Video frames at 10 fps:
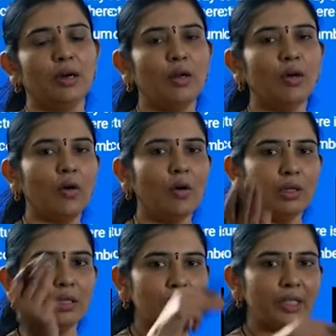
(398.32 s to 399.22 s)
Along
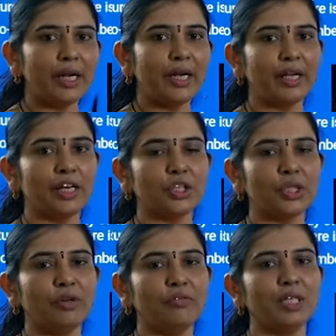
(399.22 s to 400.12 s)
all the 3
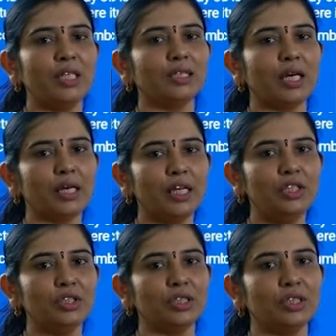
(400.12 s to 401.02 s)
direction, if it is
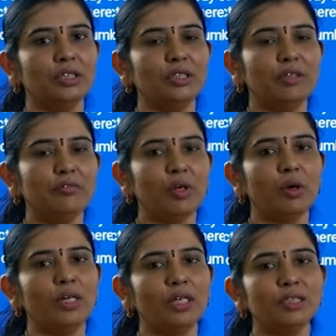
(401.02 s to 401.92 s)
arranged, then we
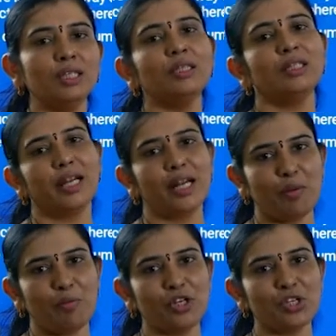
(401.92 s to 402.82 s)
call it as a
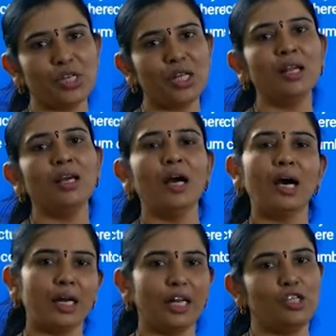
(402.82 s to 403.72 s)
3-dimensional
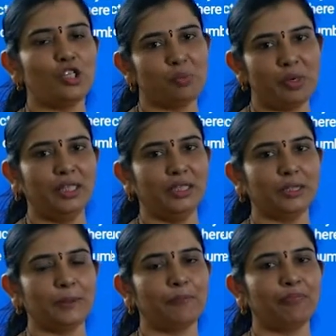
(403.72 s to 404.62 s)

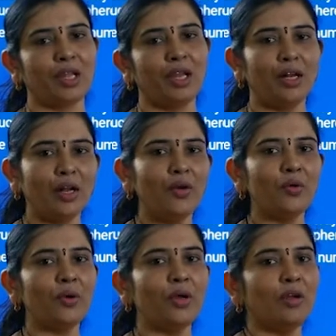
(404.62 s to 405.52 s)
arrangement.
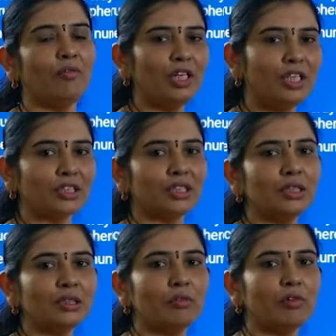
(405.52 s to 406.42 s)
Now, we'll
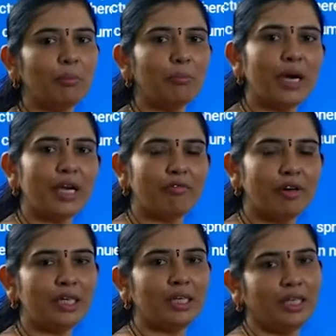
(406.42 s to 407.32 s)
discuss one by
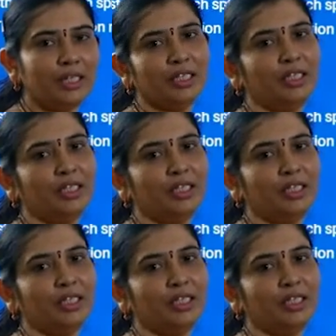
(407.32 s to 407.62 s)
one in